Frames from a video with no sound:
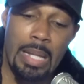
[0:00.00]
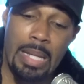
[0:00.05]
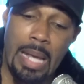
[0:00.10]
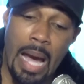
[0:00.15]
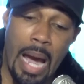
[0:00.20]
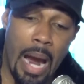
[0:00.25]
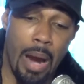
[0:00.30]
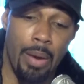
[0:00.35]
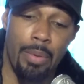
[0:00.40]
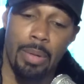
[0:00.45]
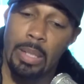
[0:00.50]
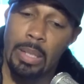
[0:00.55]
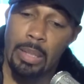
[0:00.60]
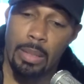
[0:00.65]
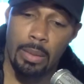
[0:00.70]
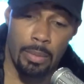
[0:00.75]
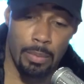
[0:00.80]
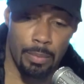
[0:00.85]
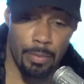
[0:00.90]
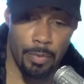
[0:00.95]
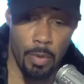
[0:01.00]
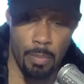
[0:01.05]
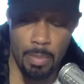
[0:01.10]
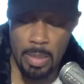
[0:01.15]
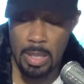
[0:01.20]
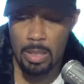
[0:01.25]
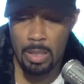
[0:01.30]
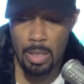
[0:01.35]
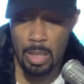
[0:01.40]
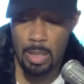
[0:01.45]
The irony for
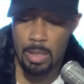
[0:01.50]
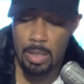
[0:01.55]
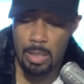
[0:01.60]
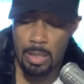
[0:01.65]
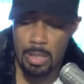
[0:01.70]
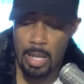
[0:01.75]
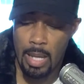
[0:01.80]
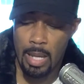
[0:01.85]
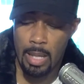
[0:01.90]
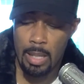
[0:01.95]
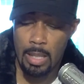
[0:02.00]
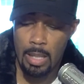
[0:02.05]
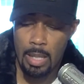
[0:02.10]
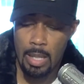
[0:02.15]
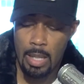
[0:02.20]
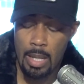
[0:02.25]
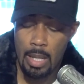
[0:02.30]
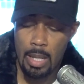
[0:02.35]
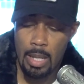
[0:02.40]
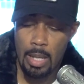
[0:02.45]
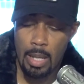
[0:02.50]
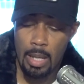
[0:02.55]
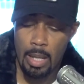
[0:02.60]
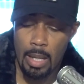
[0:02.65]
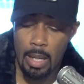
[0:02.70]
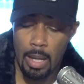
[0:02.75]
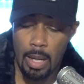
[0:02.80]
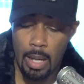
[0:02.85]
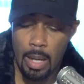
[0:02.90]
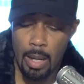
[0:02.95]
me, Sus, is that
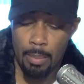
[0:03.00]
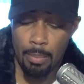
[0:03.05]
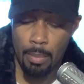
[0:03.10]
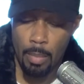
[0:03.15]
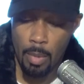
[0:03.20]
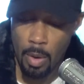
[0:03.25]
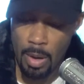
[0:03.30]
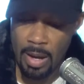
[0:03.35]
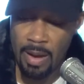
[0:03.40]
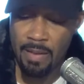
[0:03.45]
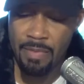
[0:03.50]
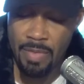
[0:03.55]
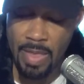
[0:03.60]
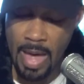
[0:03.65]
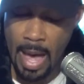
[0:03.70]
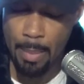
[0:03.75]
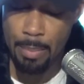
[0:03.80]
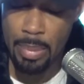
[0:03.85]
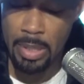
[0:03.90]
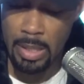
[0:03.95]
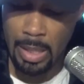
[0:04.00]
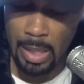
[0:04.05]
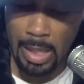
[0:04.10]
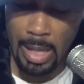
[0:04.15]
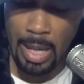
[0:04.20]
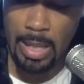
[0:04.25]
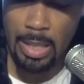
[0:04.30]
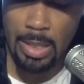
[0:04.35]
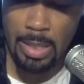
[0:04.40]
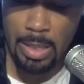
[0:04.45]
if that be the
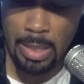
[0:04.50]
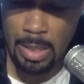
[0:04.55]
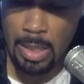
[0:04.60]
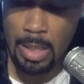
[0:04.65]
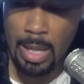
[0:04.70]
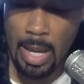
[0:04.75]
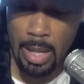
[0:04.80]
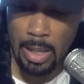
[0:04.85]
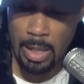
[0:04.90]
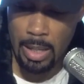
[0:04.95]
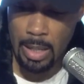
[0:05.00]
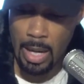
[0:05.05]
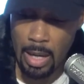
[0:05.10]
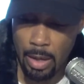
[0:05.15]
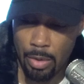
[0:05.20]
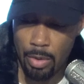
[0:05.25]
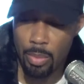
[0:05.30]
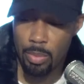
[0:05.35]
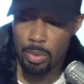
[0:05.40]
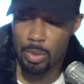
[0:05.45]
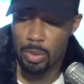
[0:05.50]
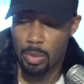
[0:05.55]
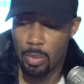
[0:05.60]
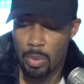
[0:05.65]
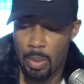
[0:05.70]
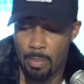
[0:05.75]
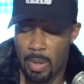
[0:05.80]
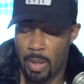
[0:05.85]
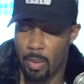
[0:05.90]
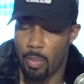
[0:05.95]
case, and I agree with you
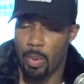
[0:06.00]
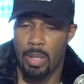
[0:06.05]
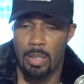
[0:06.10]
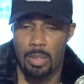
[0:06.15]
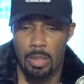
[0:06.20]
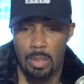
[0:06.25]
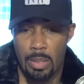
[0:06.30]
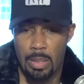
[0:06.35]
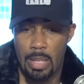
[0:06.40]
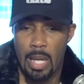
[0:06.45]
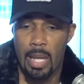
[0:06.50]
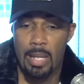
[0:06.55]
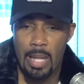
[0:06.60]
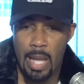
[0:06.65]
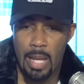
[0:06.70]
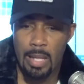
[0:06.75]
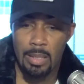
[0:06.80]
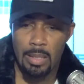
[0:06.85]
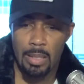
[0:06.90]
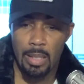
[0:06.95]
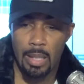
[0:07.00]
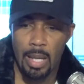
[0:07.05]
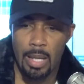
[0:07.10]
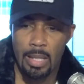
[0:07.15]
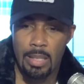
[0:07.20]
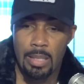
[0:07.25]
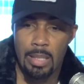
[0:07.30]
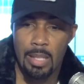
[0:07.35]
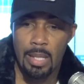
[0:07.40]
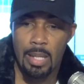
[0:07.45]
in many ways that is the
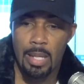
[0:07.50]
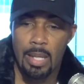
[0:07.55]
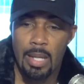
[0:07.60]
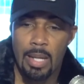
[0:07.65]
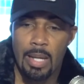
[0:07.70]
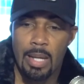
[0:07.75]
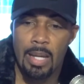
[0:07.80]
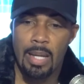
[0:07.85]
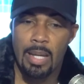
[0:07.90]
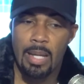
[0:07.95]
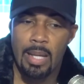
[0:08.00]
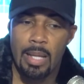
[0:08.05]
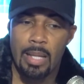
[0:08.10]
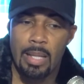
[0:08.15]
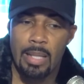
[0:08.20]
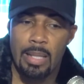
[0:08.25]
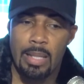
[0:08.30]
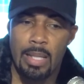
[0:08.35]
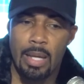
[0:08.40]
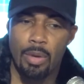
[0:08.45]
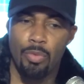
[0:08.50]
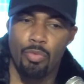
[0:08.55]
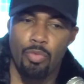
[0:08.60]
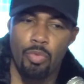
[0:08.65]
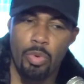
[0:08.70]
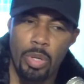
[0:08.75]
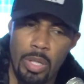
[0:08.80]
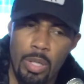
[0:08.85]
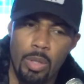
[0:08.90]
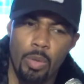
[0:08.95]
case, then
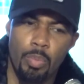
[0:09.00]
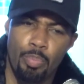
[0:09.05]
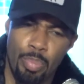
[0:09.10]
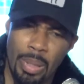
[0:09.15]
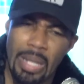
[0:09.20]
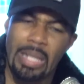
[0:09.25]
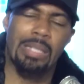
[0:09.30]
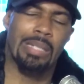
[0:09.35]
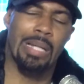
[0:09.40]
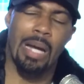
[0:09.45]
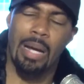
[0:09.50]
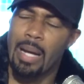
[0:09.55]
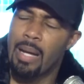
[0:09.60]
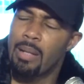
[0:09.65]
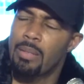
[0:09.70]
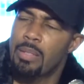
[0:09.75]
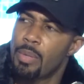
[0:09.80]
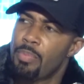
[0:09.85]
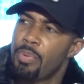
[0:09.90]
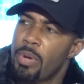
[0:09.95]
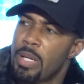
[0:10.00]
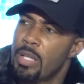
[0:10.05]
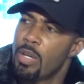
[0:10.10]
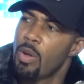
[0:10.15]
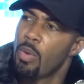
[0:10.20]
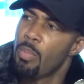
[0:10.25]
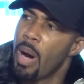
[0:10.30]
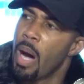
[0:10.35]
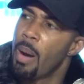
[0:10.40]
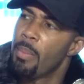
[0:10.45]
real big shout outs to
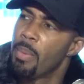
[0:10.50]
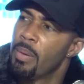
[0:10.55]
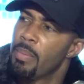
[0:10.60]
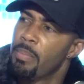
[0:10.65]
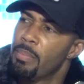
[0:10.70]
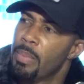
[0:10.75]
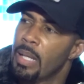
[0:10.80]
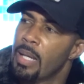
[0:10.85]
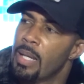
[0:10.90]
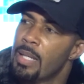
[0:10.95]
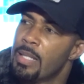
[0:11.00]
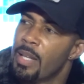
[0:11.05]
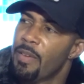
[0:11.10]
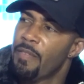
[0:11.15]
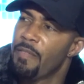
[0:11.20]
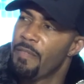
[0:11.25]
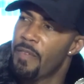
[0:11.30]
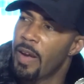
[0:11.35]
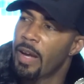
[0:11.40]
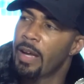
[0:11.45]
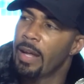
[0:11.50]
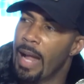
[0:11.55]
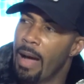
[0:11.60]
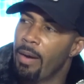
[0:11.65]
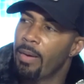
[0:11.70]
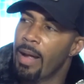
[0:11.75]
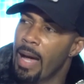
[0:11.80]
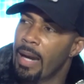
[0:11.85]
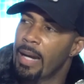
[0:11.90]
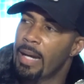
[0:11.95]
President Obama, because he figured
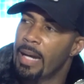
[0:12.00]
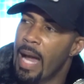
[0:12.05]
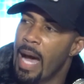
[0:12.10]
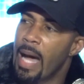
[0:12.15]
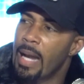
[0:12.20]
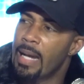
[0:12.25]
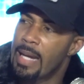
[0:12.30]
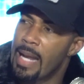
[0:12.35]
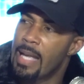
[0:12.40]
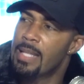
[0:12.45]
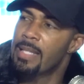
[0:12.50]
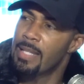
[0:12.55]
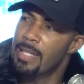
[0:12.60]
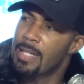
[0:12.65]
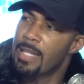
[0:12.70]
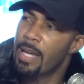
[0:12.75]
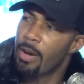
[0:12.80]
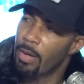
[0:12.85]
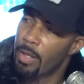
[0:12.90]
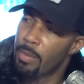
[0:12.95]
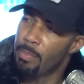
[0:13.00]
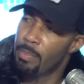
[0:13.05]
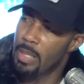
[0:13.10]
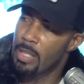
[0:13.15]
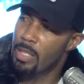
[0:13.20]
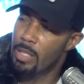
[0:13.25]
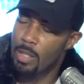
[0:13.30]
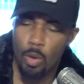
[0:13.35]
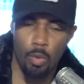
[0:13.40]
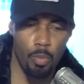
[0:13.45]
out how to not necessarily be
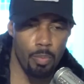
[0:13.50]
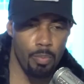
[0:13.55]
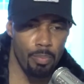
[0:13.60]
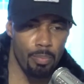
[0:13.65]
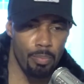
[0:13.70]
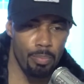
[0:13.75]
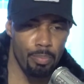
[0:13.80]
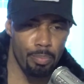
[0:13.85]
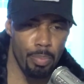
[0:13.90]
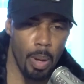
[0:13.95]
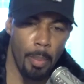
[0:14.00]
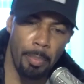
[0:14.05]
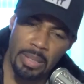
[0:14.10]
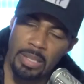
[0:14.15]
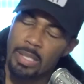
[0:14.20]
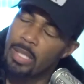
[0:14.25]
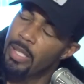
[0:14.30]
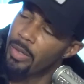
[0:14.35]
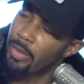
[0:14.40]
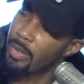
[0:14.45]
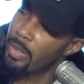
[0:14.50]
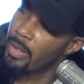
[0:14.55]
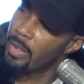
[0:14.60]
so puppeteered.